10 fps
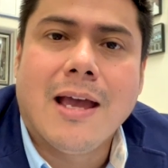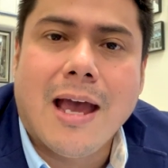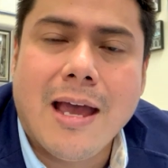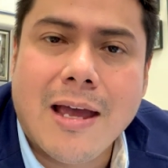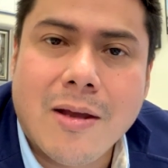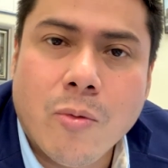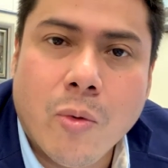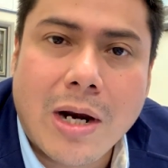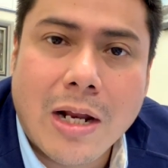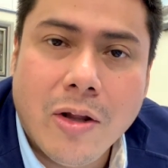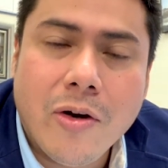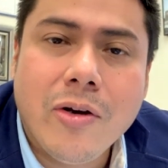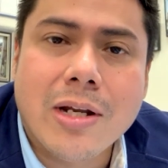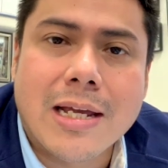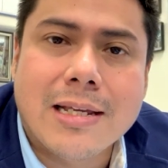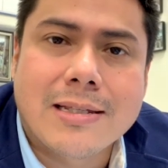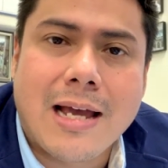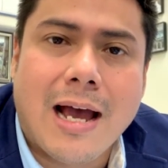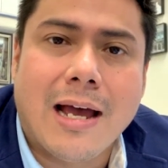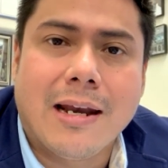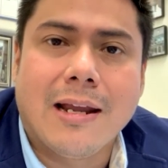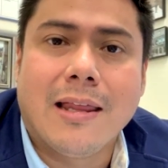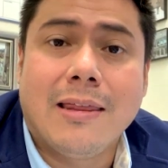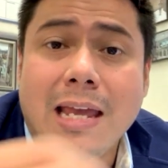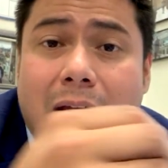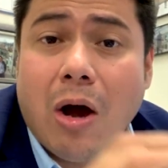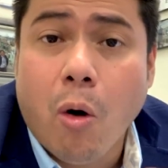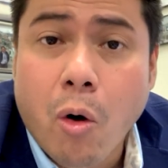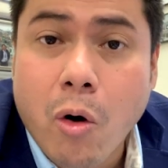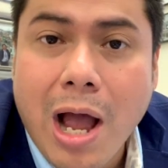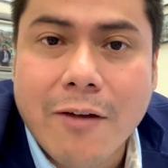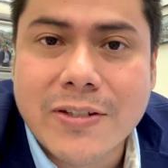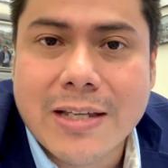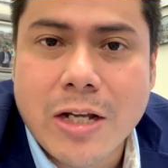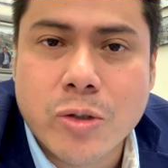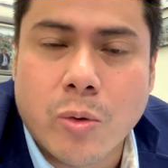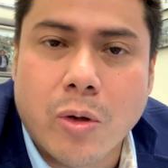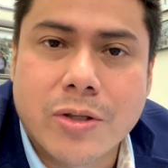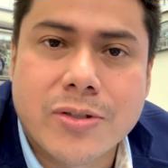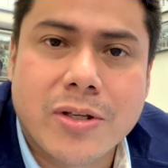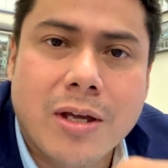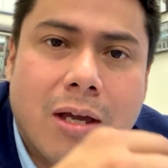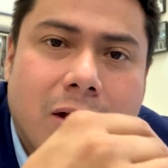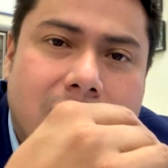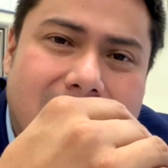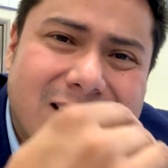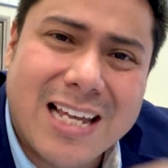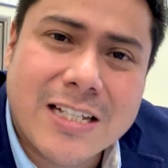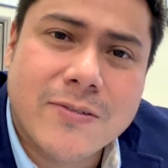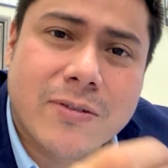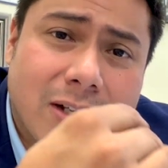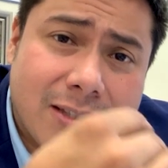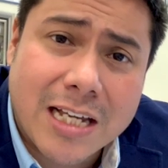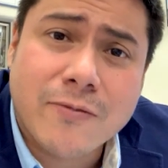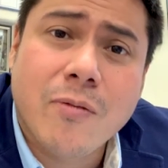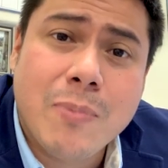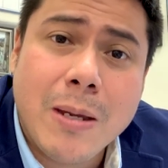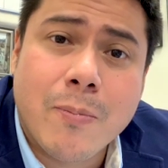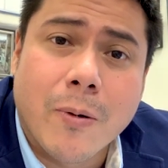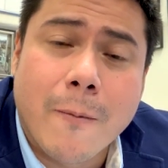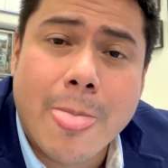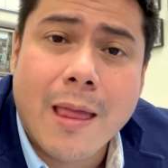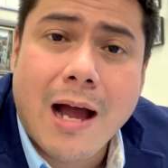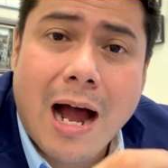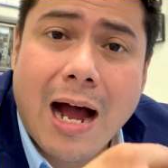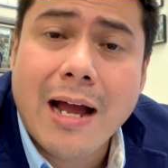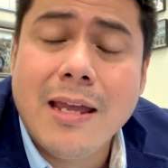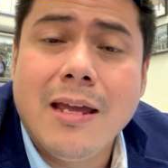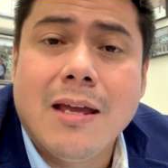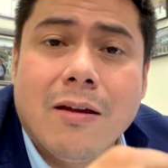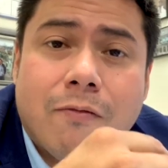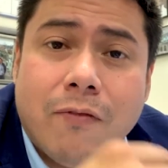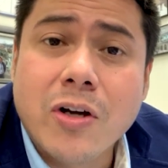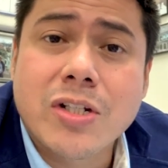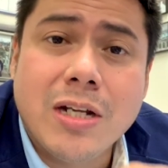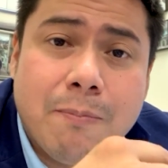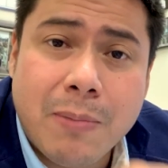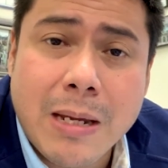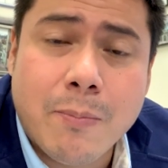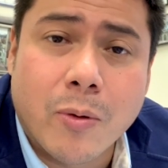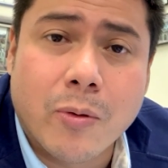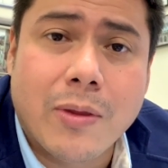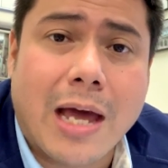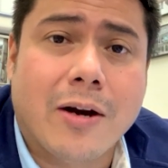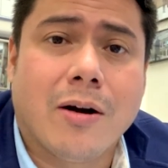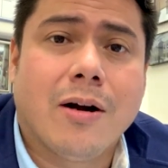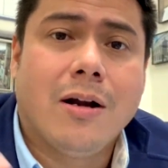And what I learned is that they all have schedules. Successful people, high functioning people that are